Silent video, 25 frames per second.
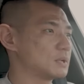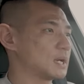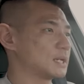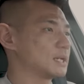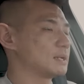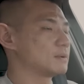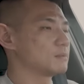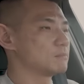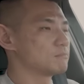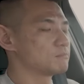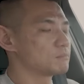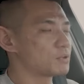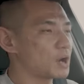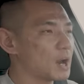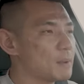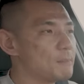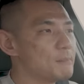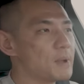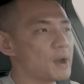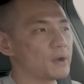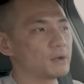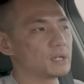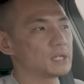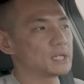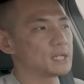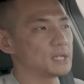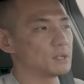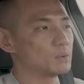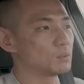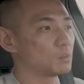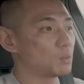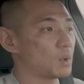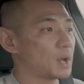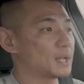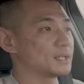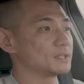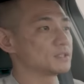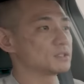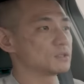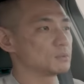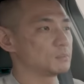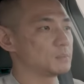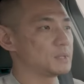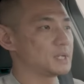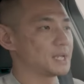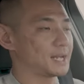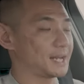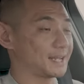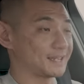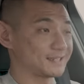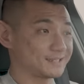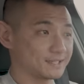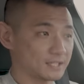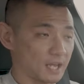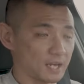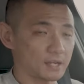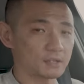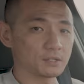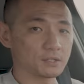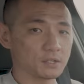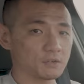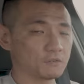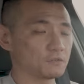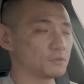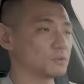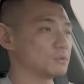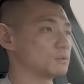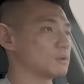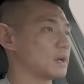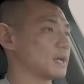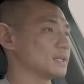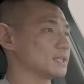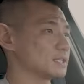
I think primarily it wants to be an executive tool, right?